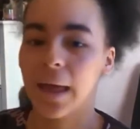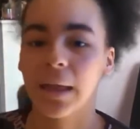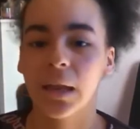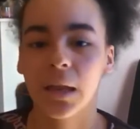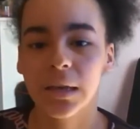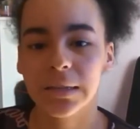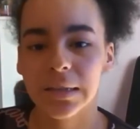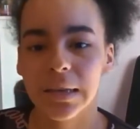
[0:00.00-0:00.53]
And
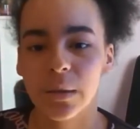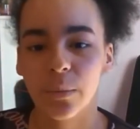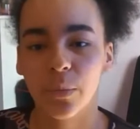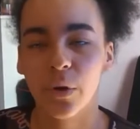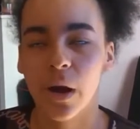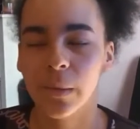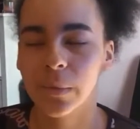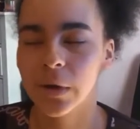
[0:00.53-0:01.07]
lastly,
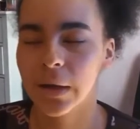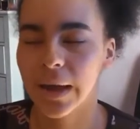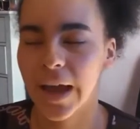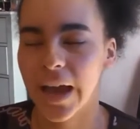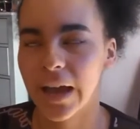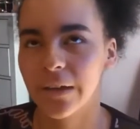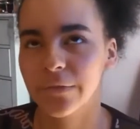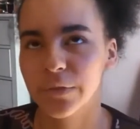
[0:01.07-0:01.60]
Primark
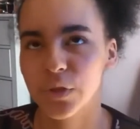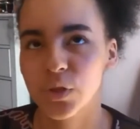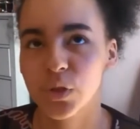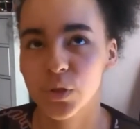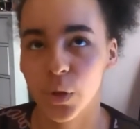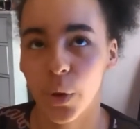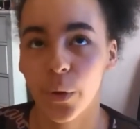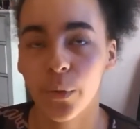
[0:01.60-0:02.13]
have
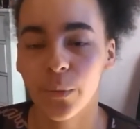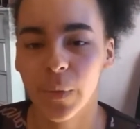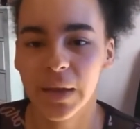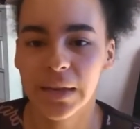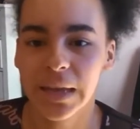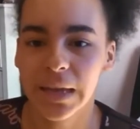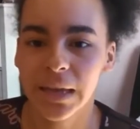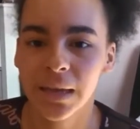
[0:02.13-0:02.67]
so
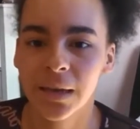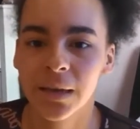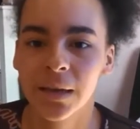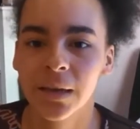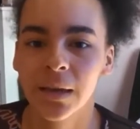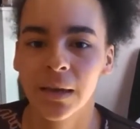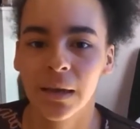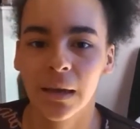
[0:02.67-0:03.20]
many
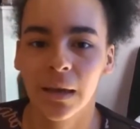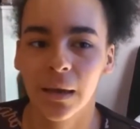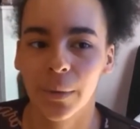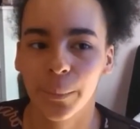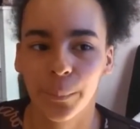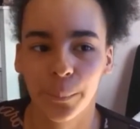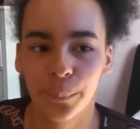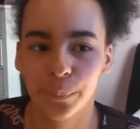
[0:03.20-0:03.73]

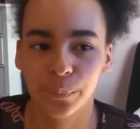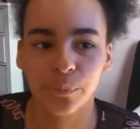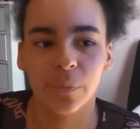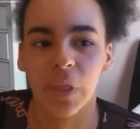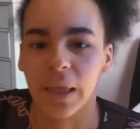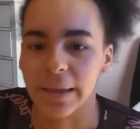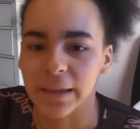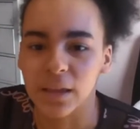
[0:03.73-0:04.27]

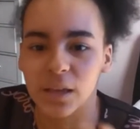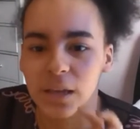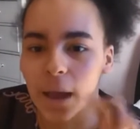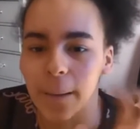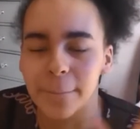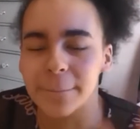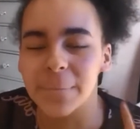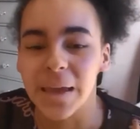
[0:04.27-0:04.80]
like
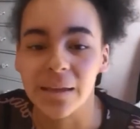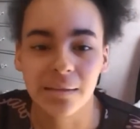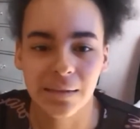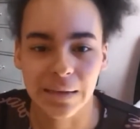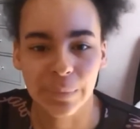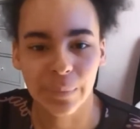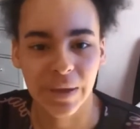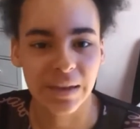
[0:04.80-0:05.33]

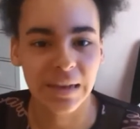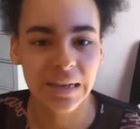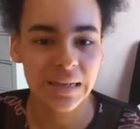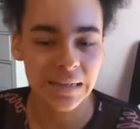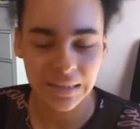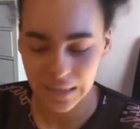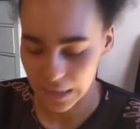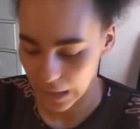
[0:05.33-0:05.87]
amazing
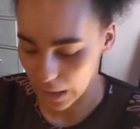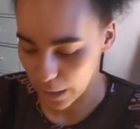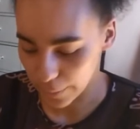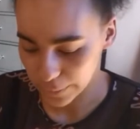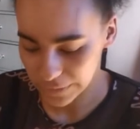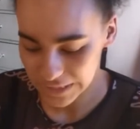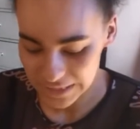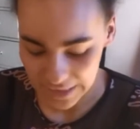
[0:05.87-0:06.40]
bedding
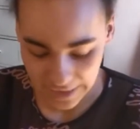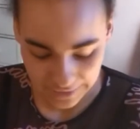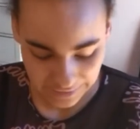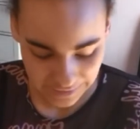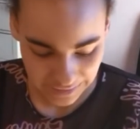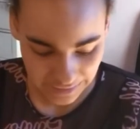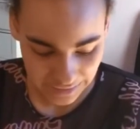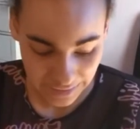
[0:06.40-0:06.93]

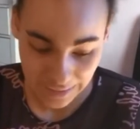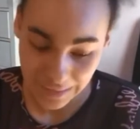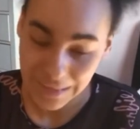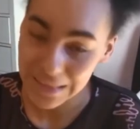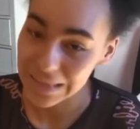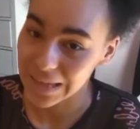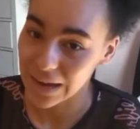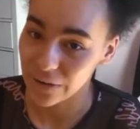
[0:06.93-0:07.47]
sets
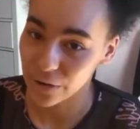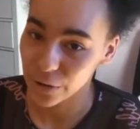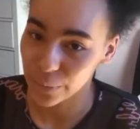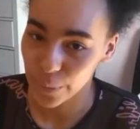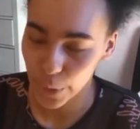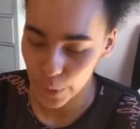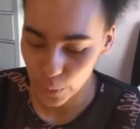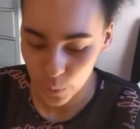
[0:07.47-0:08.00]
there at the
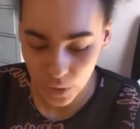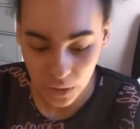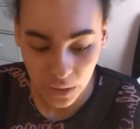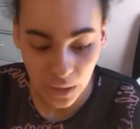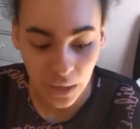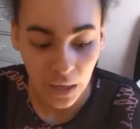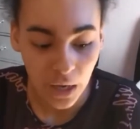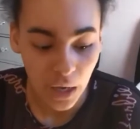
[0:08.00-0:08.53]

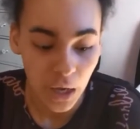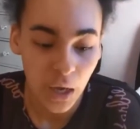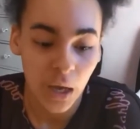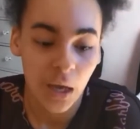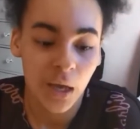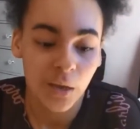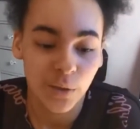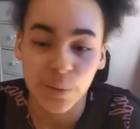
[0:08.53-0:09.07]
moment,
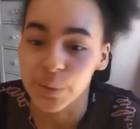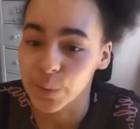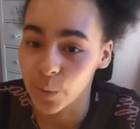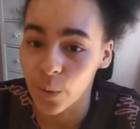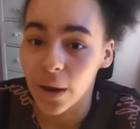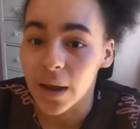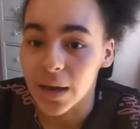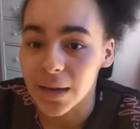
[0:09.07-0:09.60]
so it was
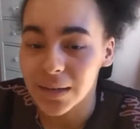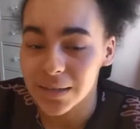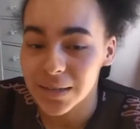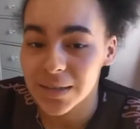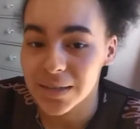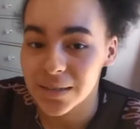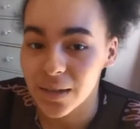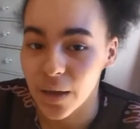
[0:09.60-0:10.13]
quite hard to
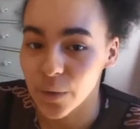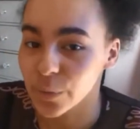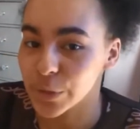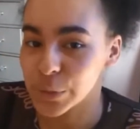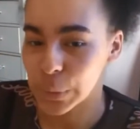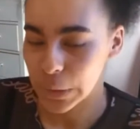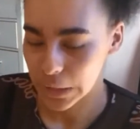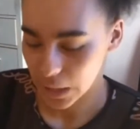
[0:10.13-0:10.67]
decide
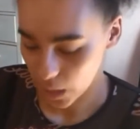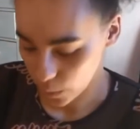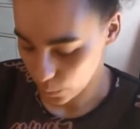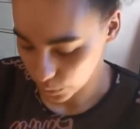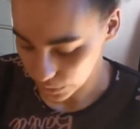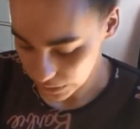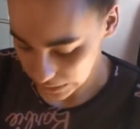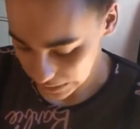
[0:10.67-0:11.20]
which one I
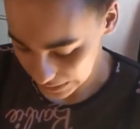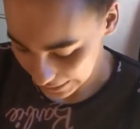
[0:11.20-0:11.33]
wanted